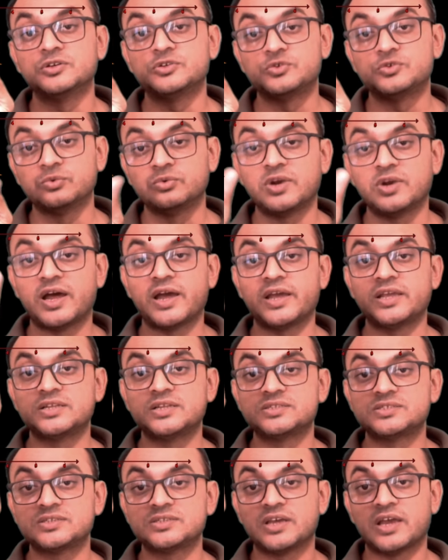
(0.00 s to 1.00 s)
2
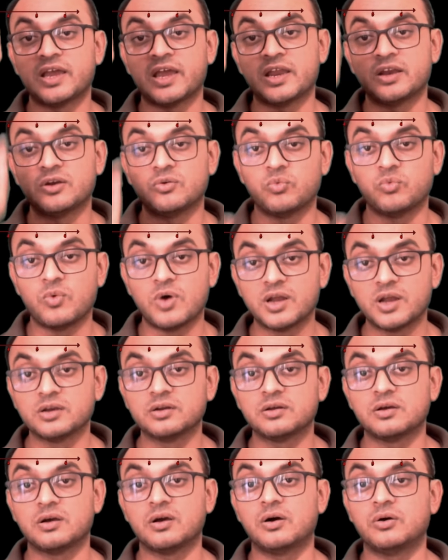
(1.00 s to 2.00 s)
lines and
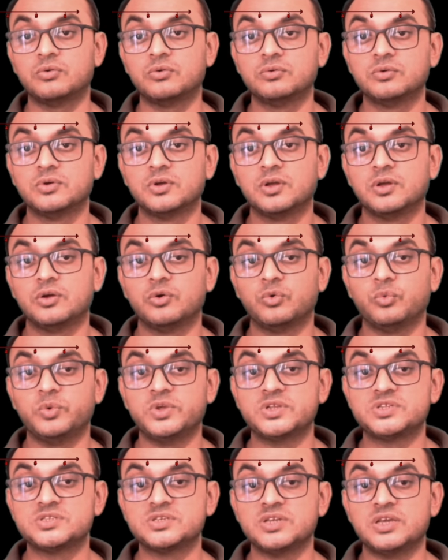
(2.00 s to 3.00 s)
1 curve,
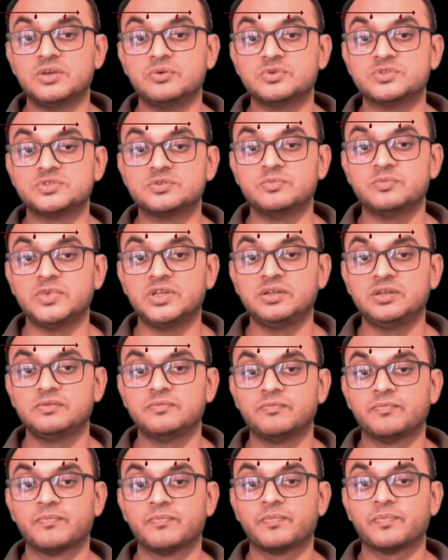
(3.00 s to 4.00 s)
which gives
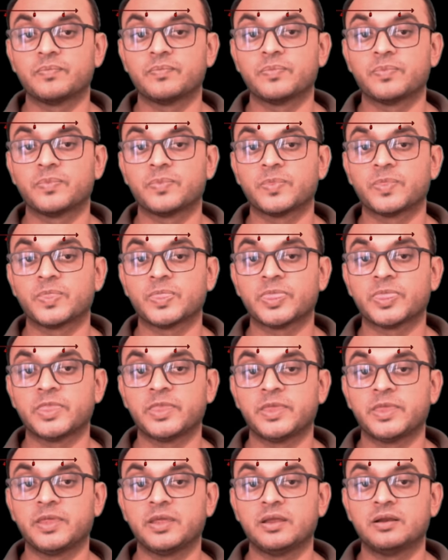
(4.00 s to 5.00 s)
me
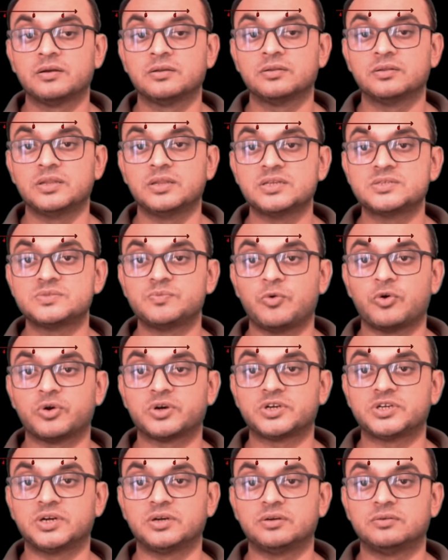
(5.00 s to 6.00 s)
this
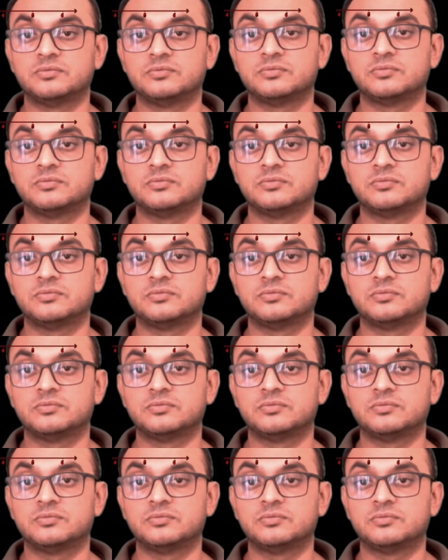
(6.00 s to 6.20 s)
portion.